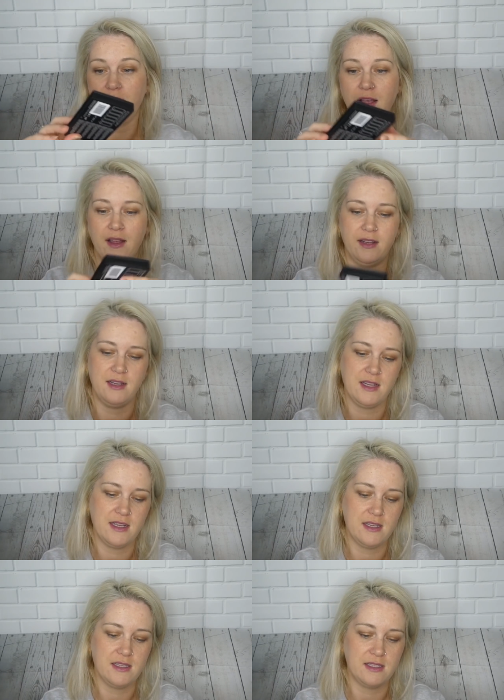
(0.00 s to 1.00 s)
And it
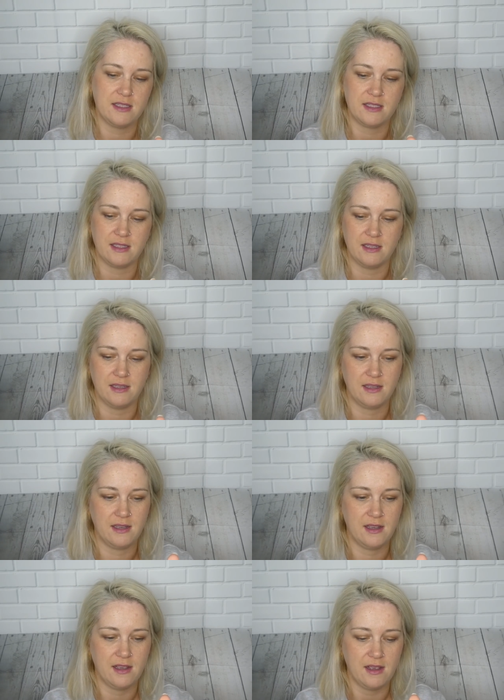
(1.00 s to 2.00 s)
is
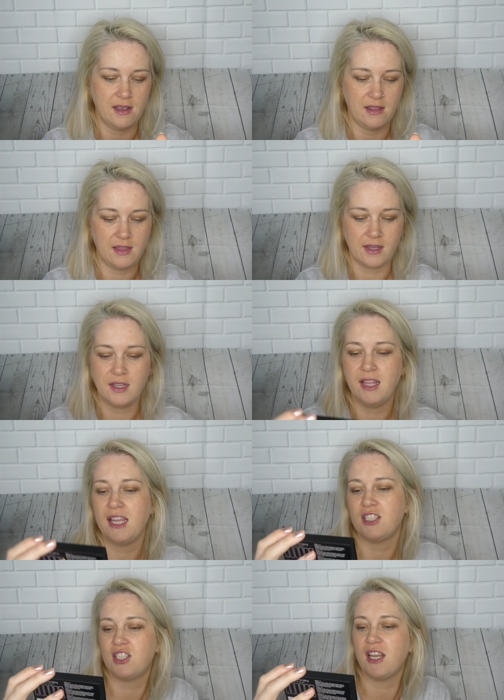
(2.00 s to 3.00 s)
the
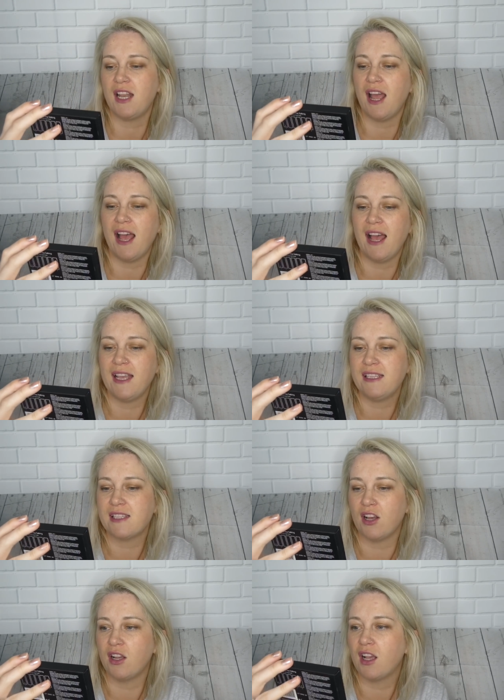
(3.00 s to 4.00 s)
Collection
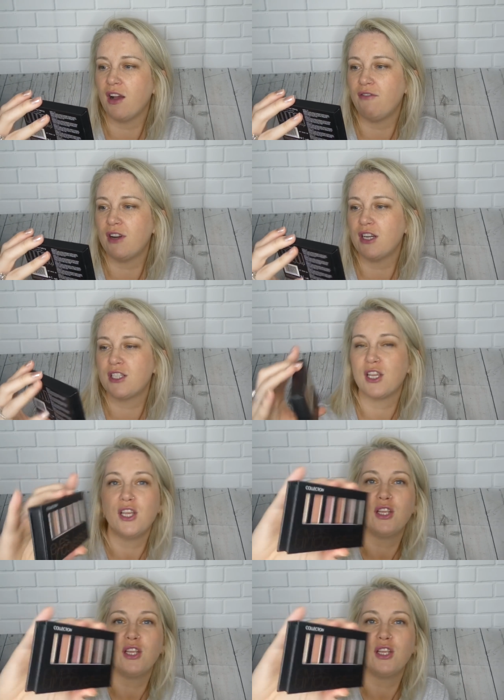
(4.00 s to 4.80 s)
Eyes Uncovered